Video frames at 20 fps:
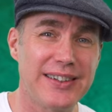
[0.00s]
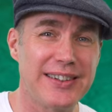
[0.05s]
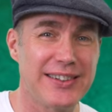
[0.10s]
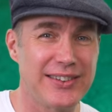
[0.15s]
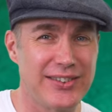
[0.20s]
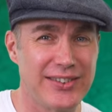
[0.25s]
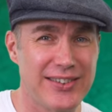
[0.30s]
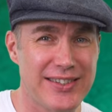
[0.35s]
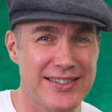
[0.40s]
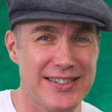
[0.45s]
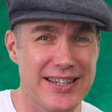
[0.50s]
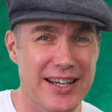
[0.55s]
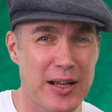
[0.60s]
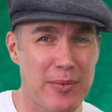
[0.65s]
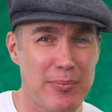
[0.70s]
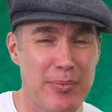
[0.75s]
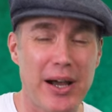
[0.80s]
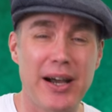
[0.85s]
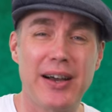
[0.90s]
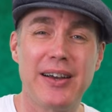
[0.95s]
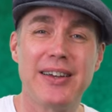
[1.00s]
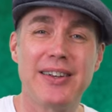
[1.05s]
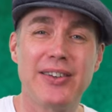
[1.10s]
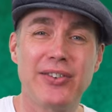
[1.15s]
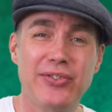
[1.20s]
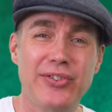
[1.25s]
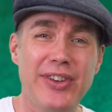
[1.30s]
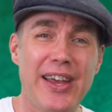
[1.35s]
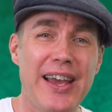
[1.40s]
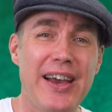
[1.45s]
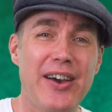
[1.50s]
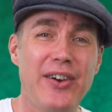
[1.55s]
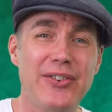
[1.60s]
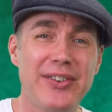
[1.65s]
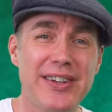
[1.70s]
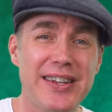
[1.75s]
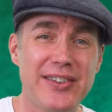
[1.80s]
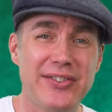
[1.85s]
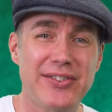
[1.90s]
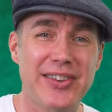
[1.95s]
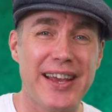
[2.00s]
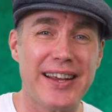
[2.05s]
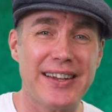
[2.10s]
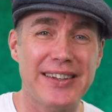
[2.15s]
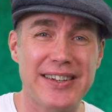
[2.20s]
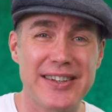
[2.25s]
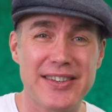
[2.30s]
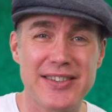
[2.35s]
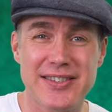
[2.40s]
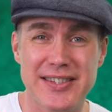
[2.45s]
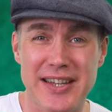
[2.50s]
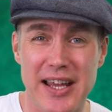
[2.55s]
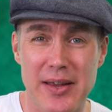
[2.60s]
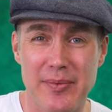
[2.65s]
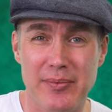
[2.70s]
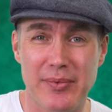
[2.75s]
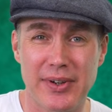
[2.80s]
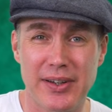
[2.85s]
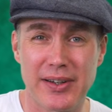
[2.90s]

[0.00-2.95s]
this is in the second bar, sound exactly the same.